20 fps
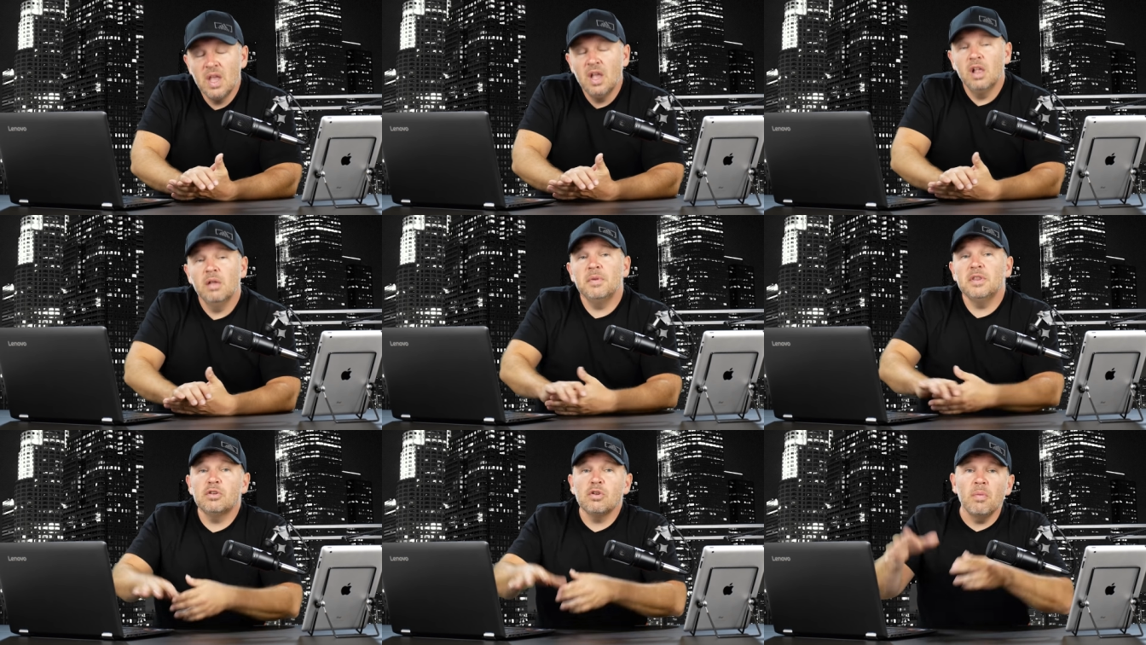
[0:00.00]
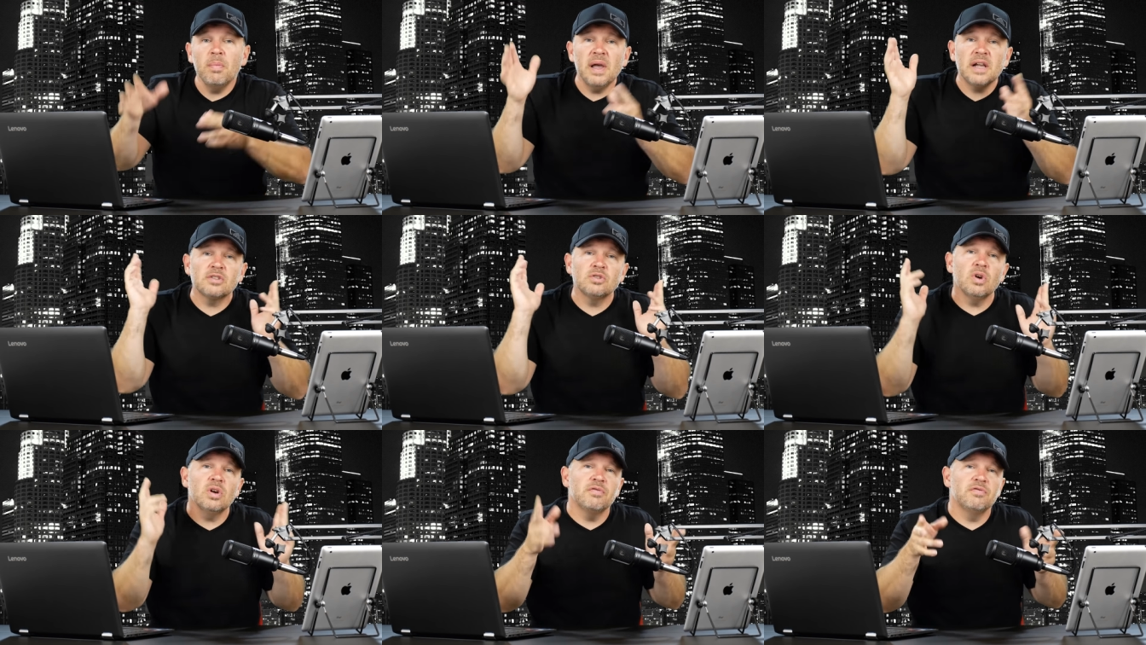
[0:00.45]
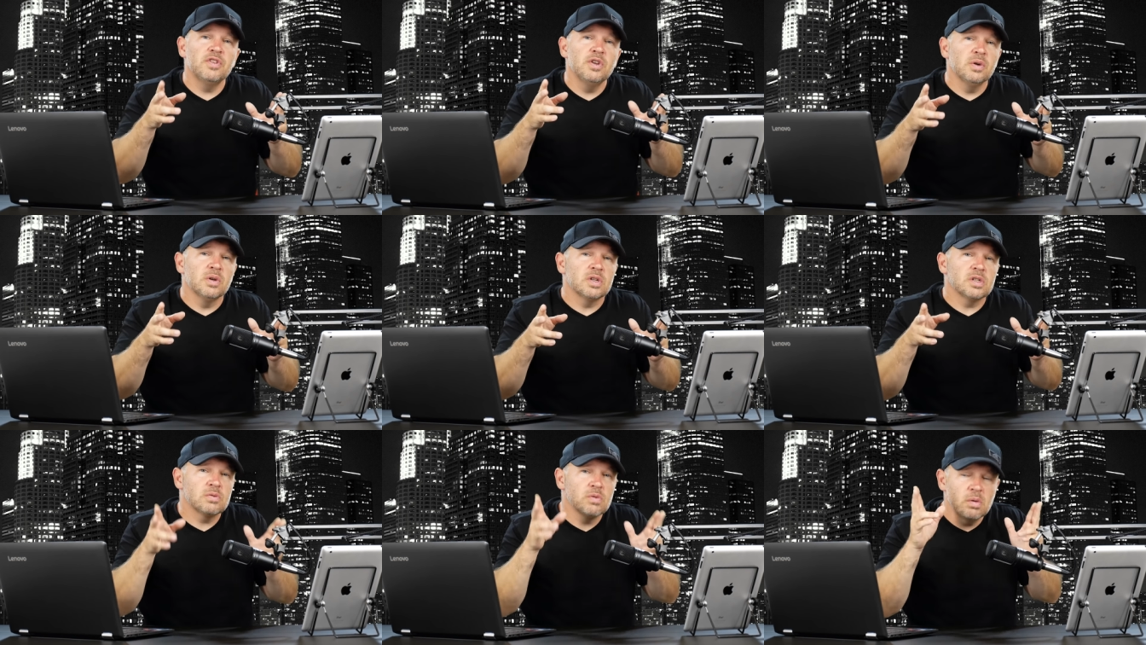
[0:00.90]
Let me throw it back to our
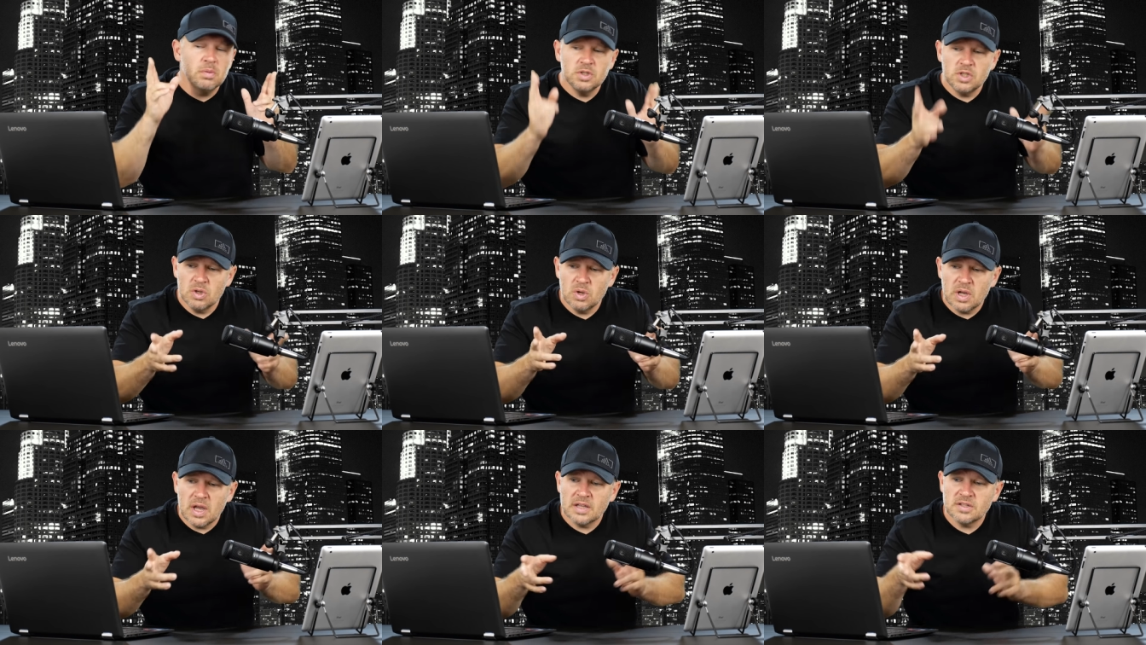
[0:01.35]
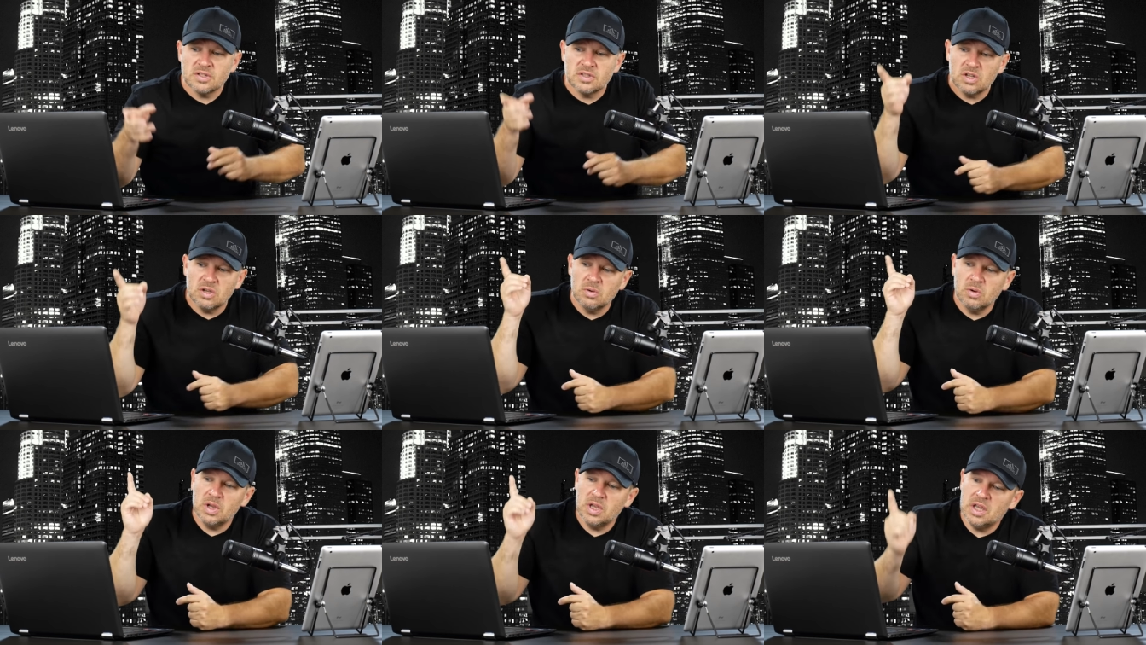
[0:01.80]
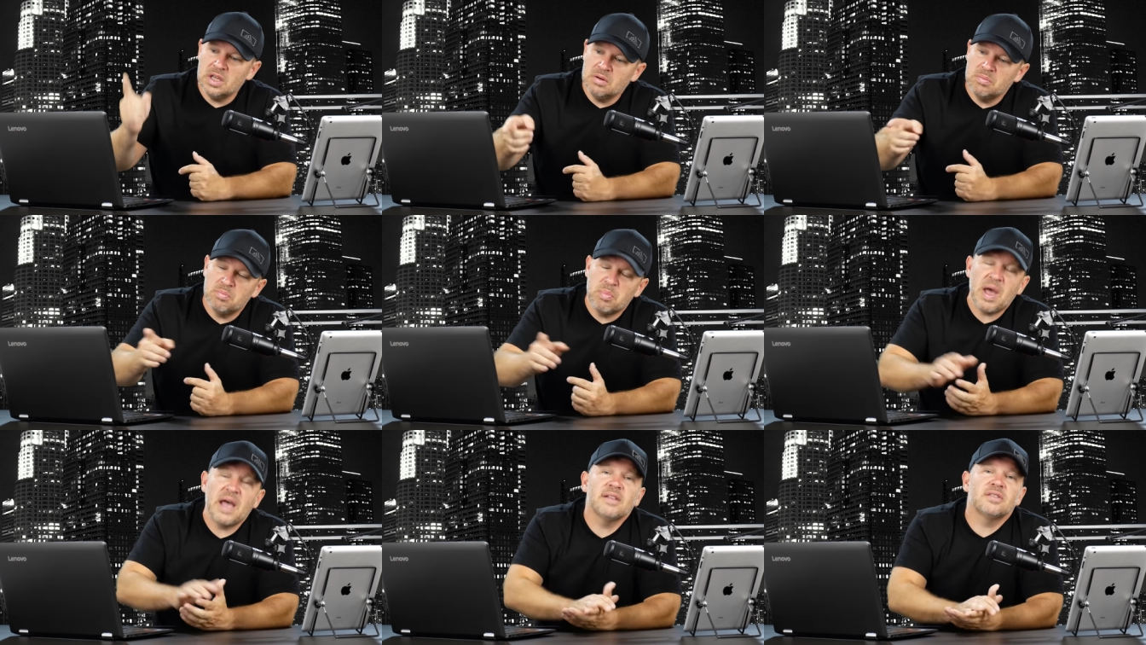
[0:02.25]
viewers. What would you guys do
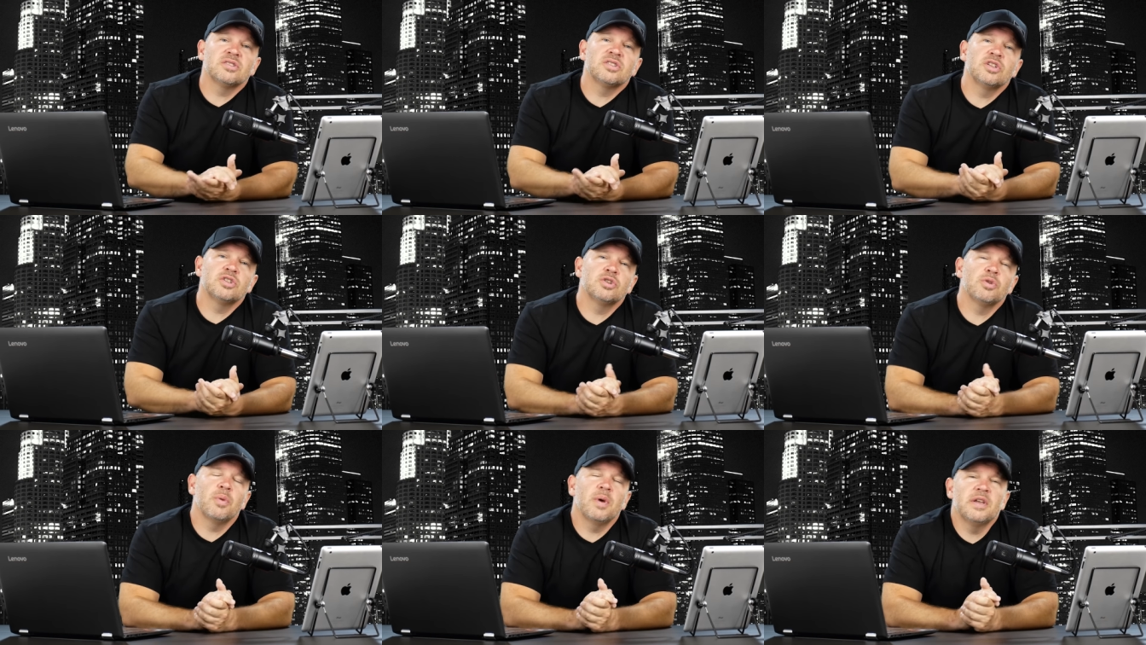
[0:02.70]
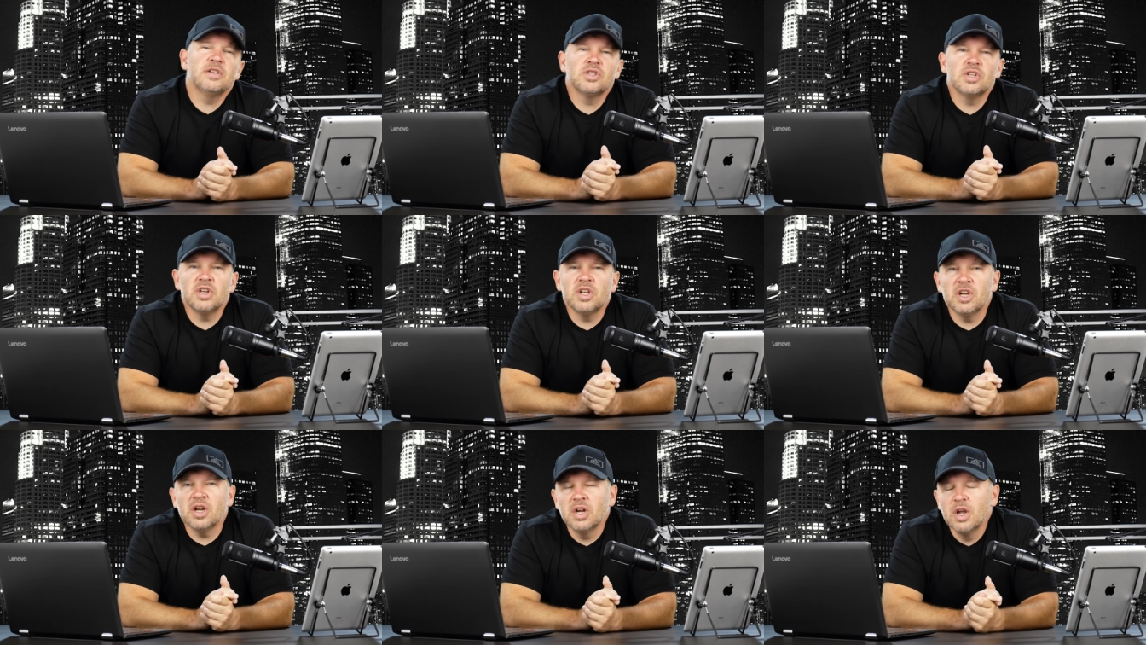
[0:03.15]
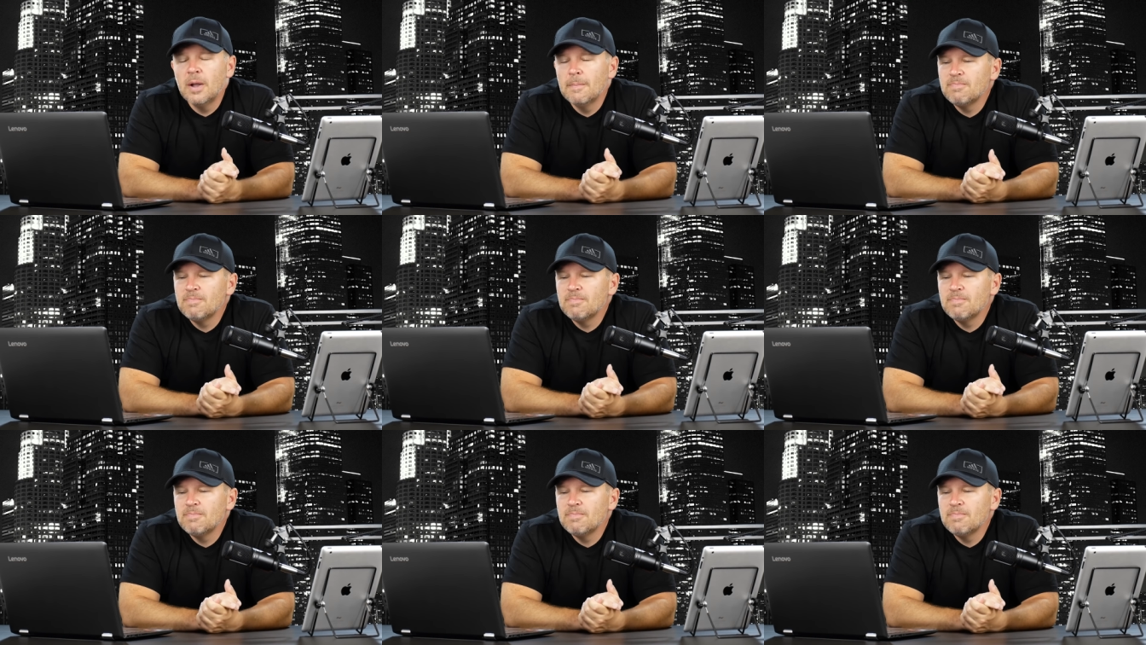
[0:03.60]
in Pat's situation here?